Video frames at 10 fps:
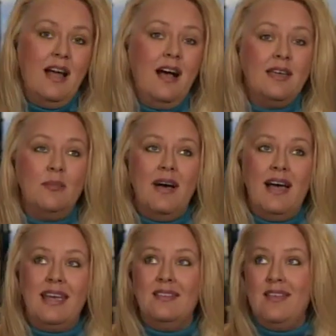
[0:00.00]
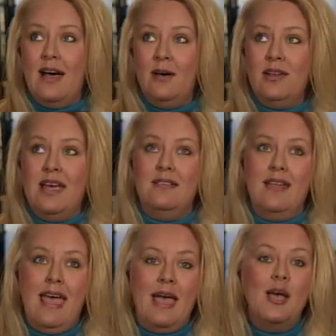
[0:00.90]
And Occupy gets out
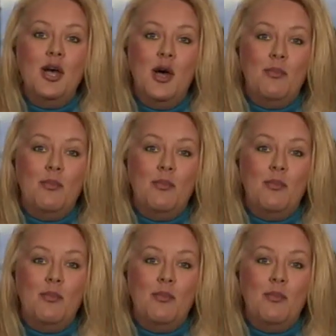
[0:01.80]
and they